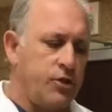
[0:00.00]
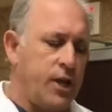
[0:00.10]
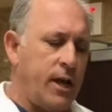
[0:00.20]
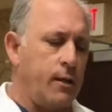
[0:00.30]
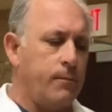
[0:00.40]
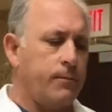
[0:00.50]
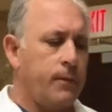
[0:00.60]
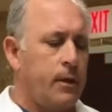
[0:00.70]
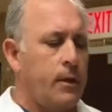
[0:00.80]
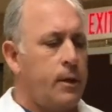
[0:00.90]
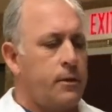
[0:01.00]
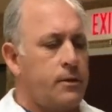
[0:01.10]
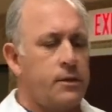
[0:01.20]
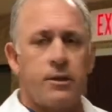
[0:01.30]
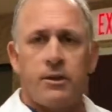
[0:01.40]
gel.
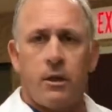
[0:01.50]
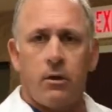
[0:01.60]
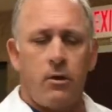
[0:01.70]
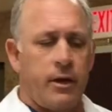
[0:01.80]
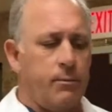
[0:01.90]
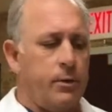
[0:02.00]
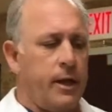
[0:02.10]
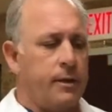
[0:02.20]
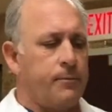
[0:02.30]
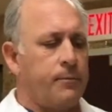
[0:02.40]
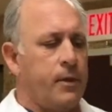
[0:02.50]
This is a silicone implant.